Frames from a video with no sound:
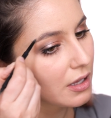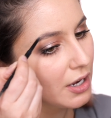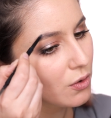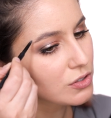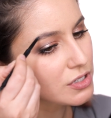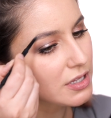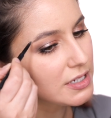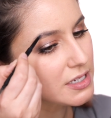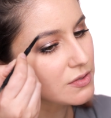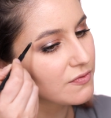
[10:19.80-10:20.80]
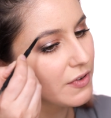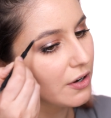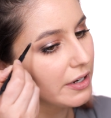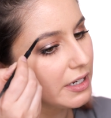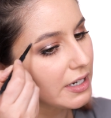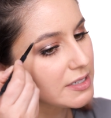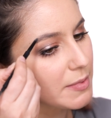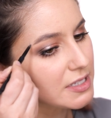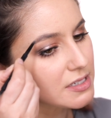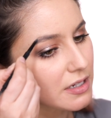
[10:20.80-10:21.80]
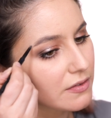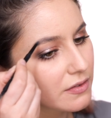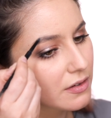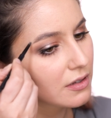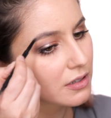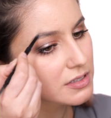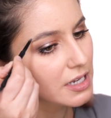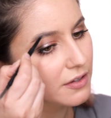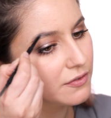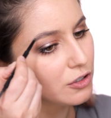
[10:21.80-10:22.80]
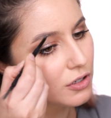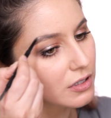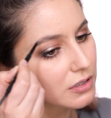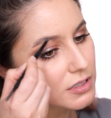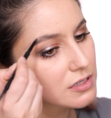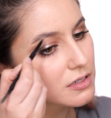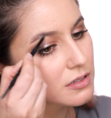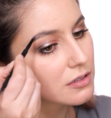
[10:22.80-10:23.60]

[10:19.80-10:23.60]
And also this is very inexpensive. It's like a few dollars.